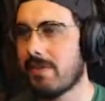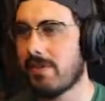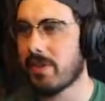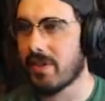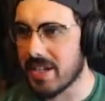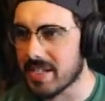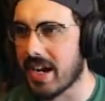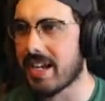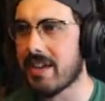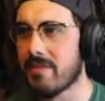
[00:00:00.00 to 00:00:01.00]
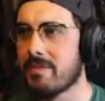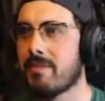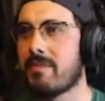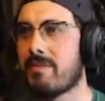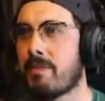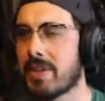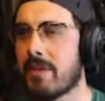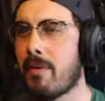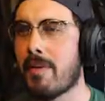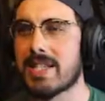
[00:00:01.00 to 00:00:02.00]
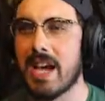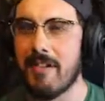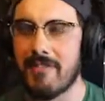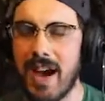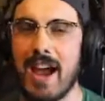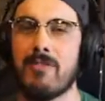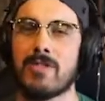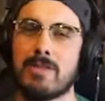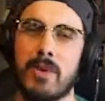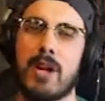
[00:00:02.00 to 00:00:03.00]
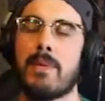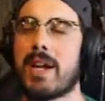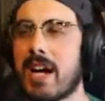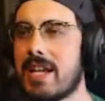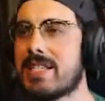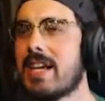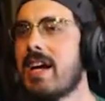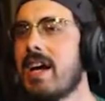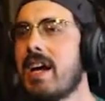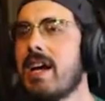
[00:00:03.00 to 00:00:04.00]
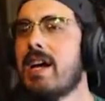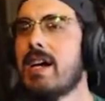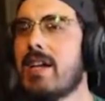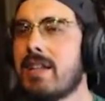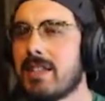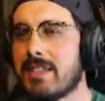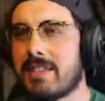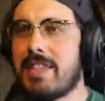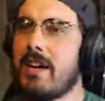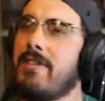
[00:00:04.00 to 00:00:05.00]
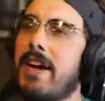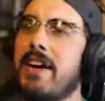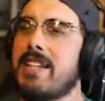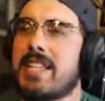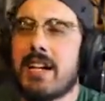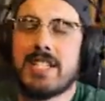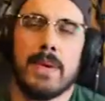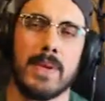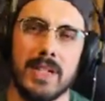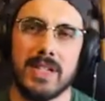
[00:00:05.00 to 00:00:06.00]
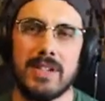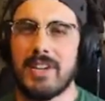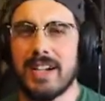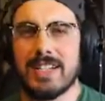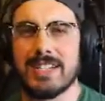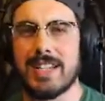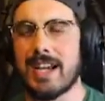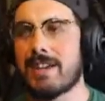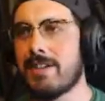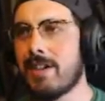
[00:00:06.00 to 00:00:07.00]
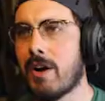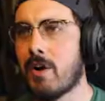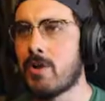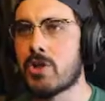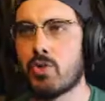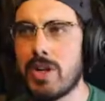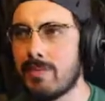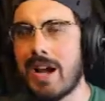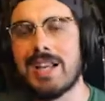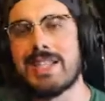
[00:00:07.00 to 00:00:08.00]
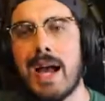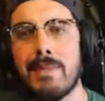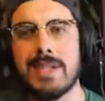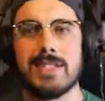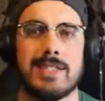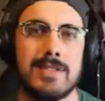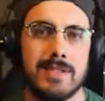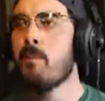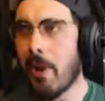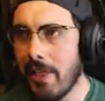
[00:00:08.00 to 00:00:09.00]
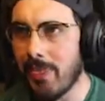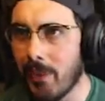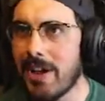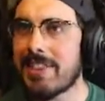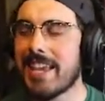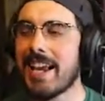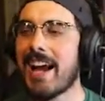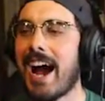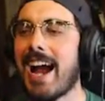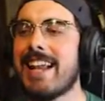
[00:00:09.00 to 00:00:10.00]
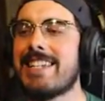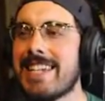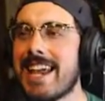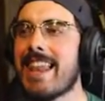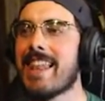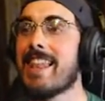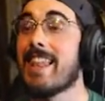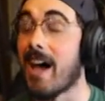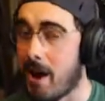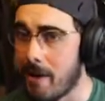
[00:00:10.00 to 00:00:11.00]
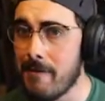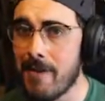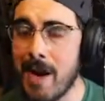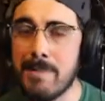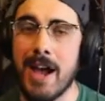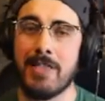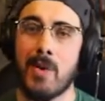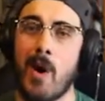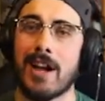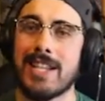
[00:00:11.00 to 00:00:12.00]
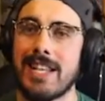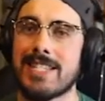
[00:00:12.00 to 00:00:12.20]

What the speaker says: the reason I didn't put them in my top 5 was purely because they're very stereotypical. They're very just like, you know, streamlined zombies. But the one thing I did love about The Walking Dead